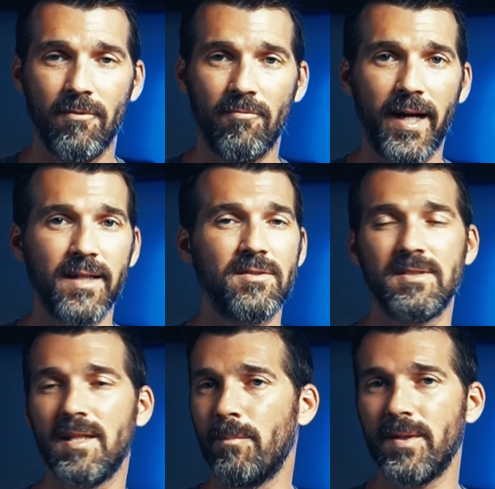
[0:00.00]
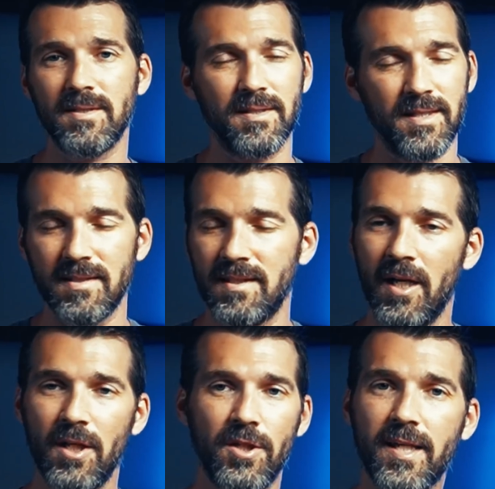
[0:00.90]
right? So some businesses,
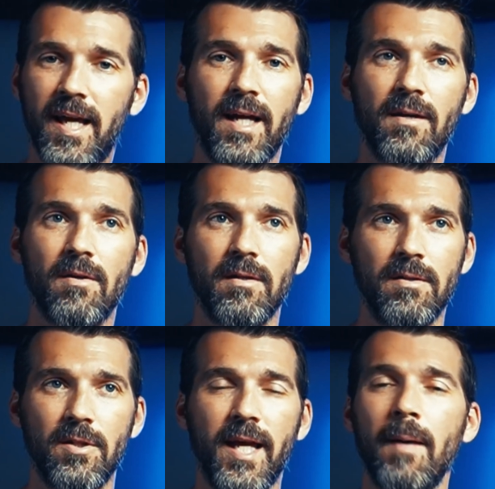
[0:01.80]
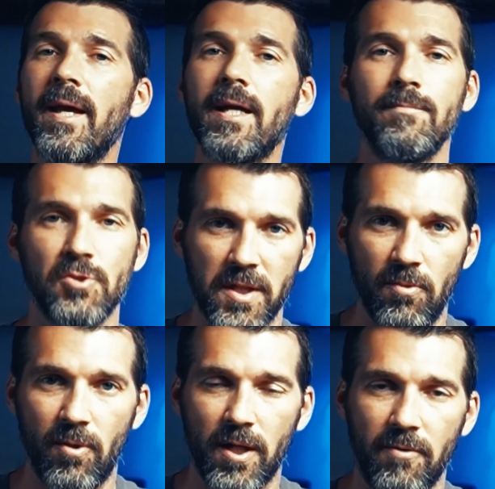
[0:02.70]
you can't you can't make them drink
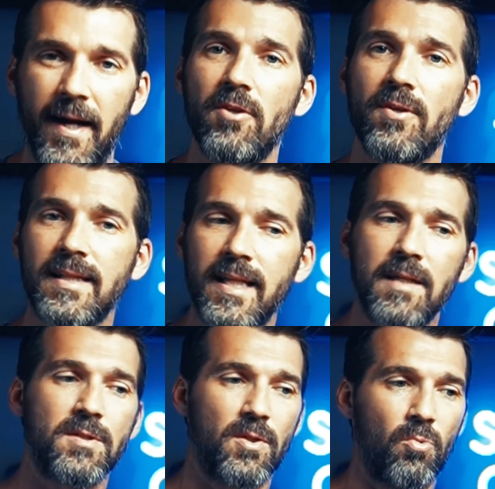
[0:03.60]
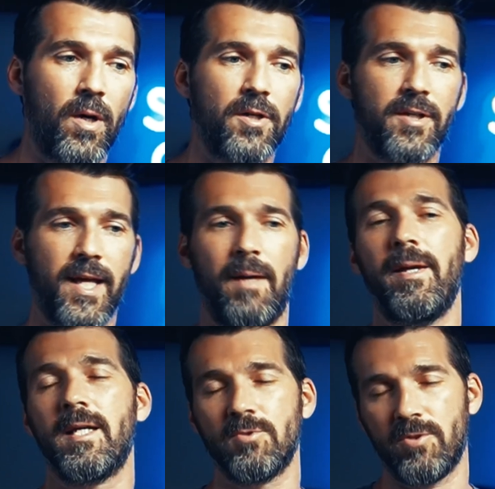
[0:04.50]
the water, right? You can lead them to the water, you can't
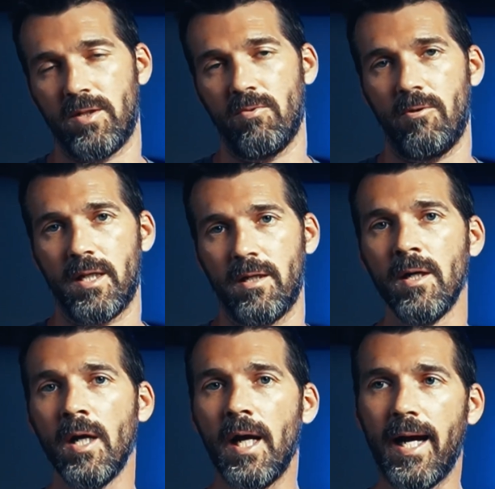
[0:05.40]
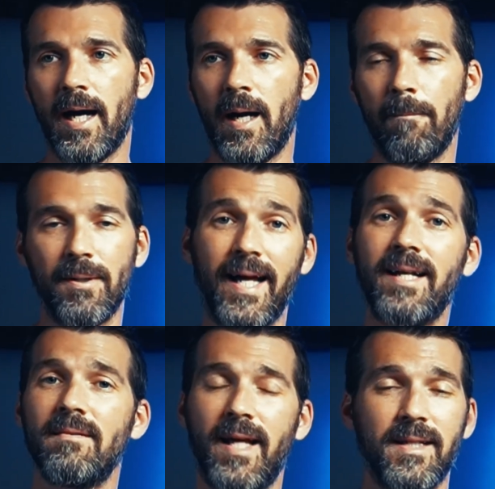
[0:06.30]
make them drink the water. Um, but
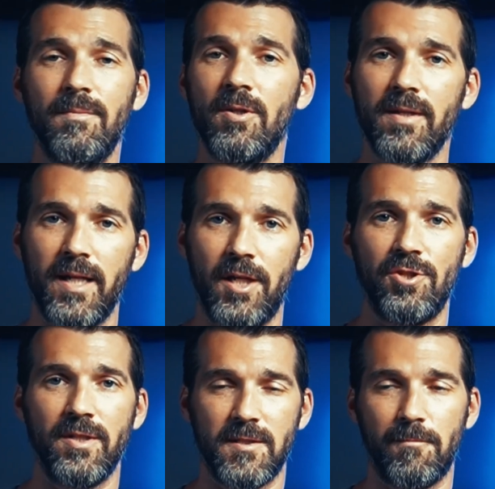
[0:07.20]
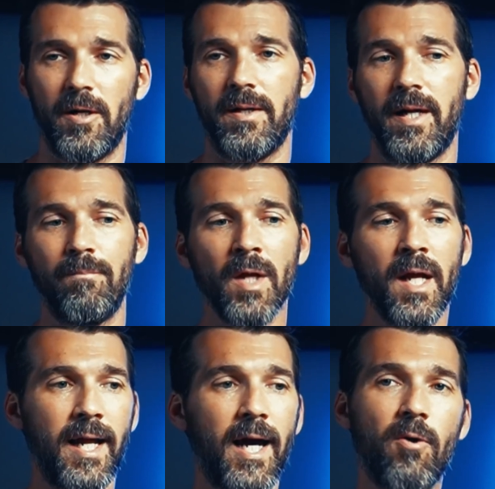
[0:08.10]
that, that communication is part of that.
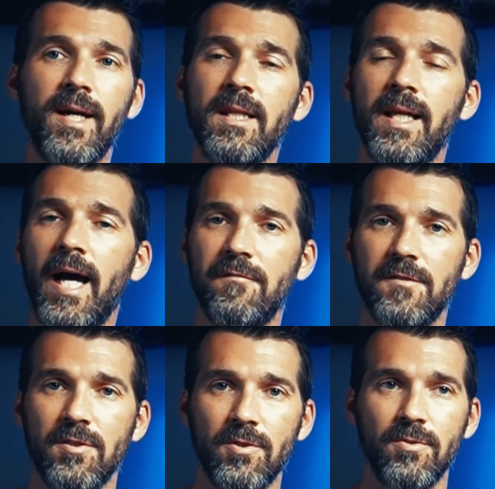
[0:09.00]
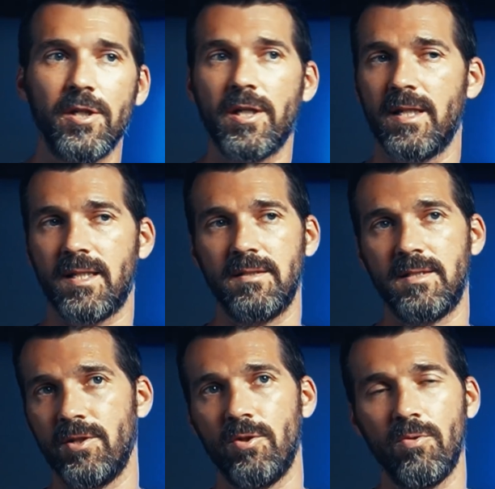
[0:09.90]
Now, in the afternoon, you're gonna
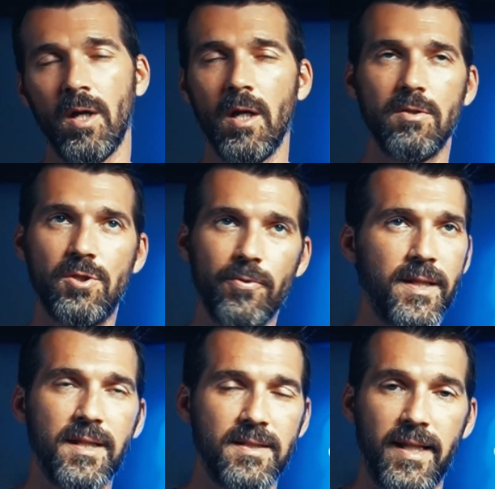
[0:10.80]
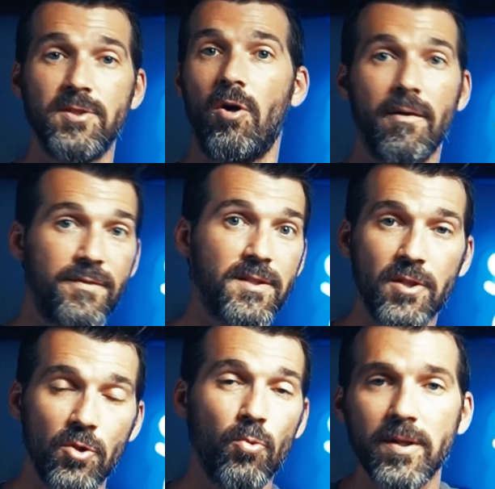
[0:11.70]
continue doing these things.
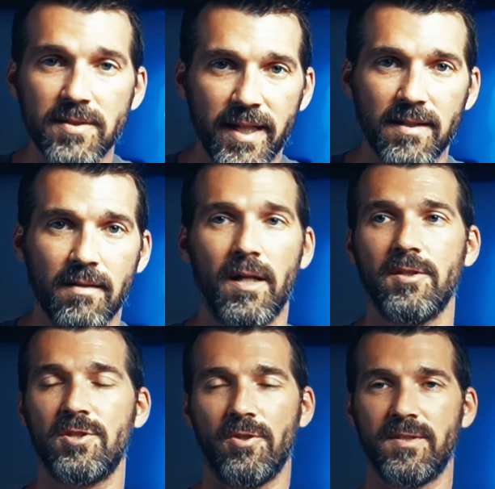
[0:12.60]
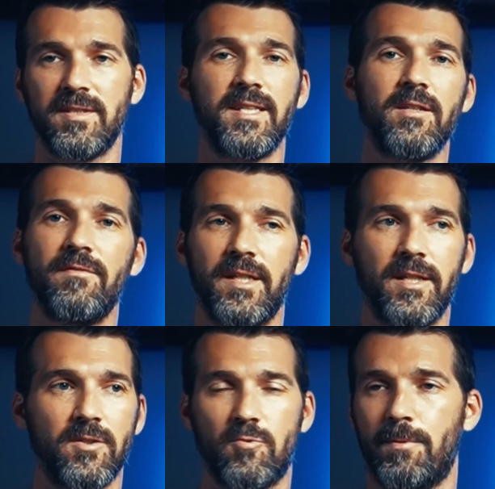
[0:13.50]
Obviously, you will take the lunch. So the silly
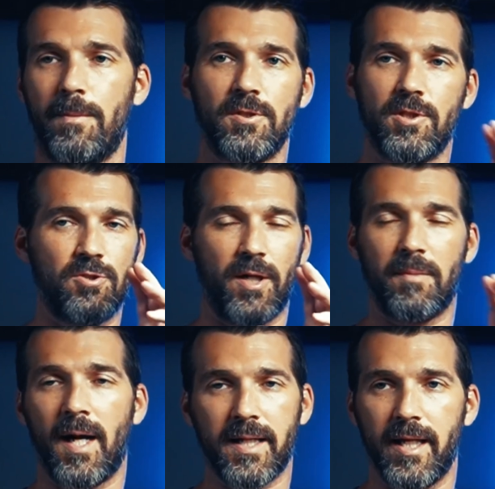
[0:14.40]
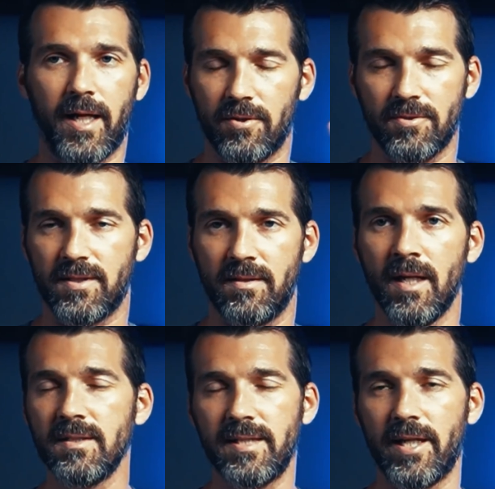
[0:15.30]
videos where people just drink macchiatos and
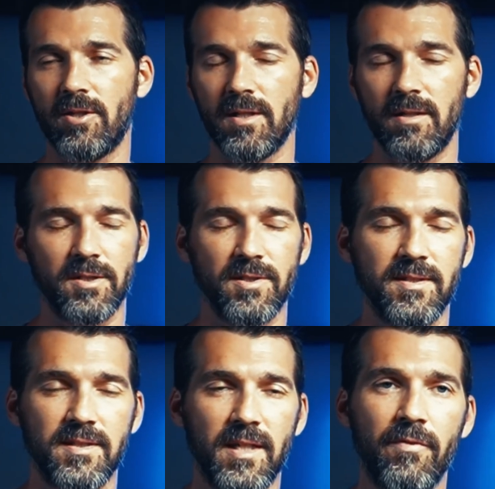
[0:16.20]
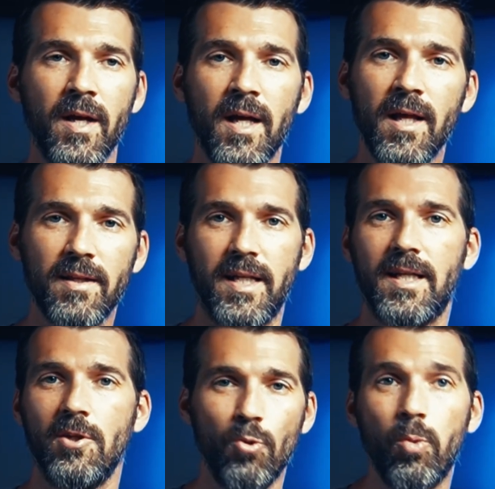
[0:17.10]
take early lunches and stuff,
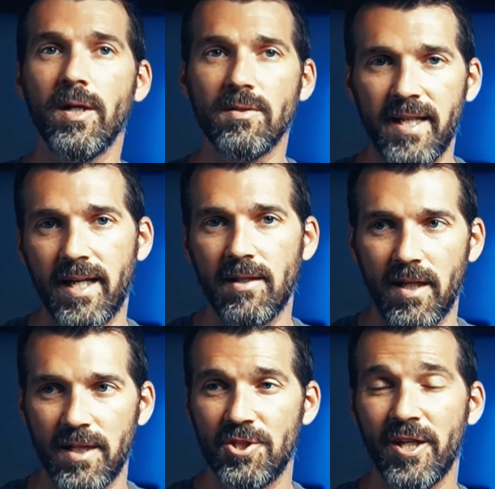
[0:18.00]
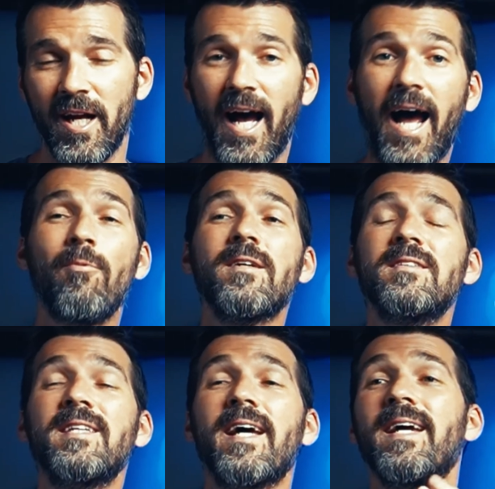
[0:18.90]
like you will take lunch. I will
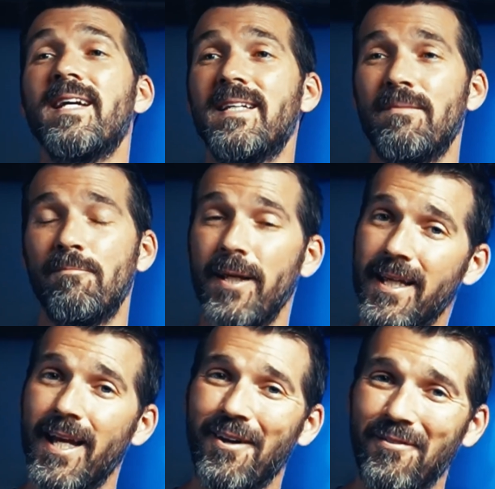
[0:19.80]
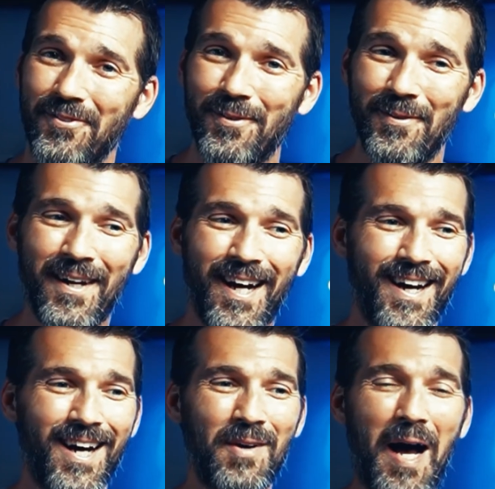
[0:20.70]
say, be careful. Uh,